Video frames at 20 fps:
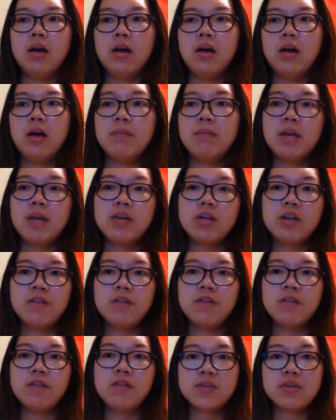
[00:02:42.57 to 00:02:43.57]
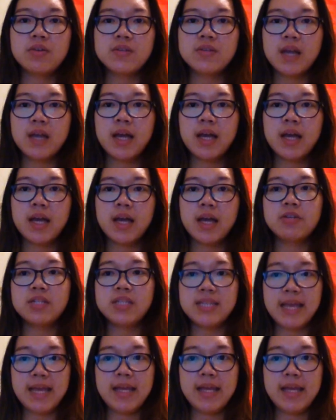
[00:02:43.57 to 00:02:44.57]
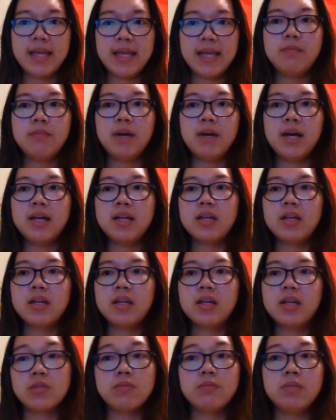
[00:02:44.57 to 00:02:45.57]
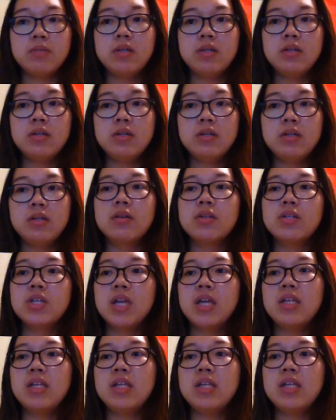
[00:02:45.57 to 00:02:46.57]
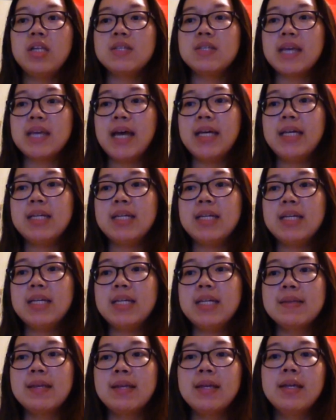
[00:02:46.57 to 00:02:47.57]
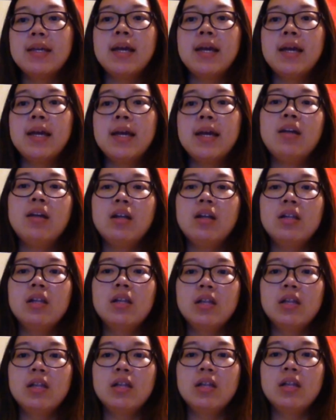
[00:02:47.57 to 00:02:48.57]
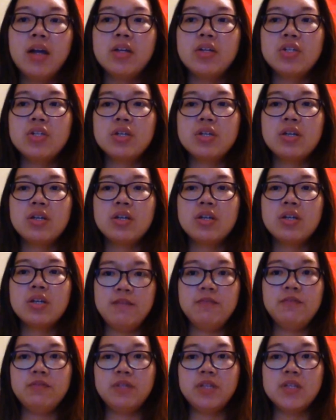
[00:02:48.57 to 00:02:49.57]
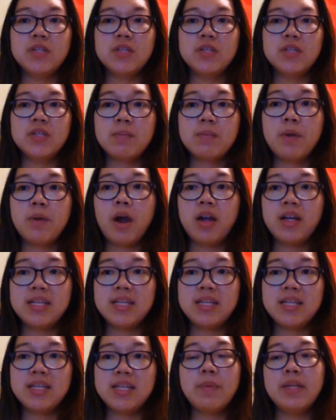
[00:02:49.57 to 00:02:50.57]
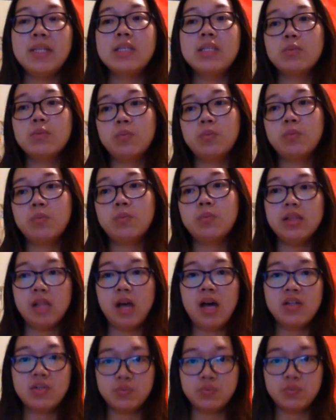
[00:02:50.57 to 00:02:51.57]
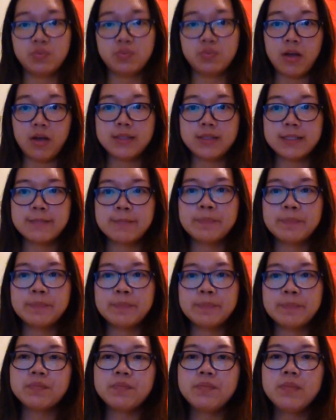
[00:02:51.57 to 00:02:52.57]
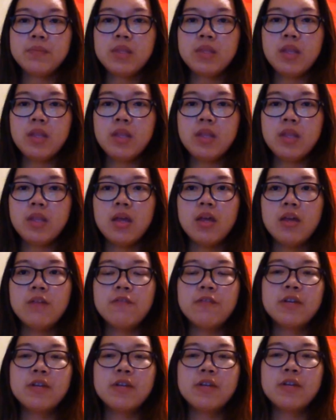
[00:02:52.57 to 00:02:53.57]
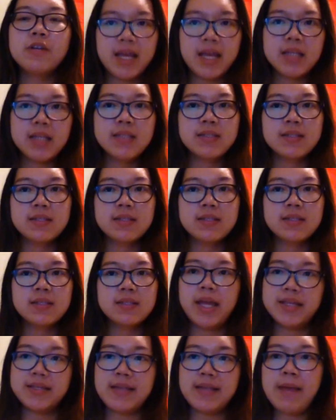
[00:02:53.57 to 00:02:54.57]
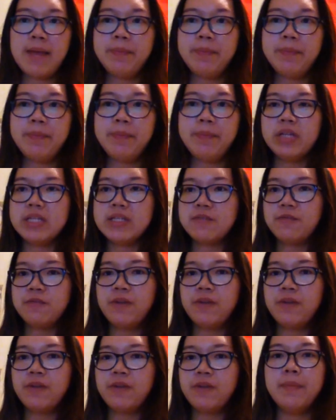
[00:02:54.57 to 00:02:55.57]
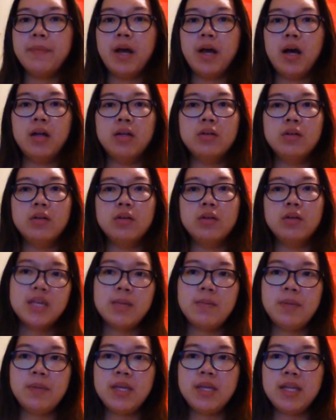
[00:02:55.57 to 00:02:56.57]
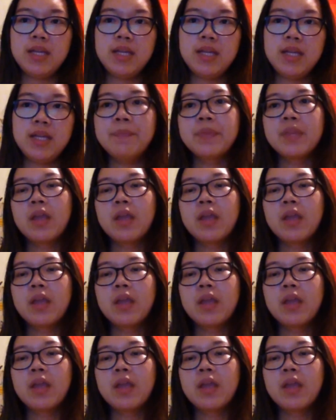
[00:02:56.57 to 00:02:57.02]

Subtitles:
the amount of exercise undertaken by the consumer, or changes in diets had a larger influence on the participants' weight loss results. For the next example, it's from Wikipedia.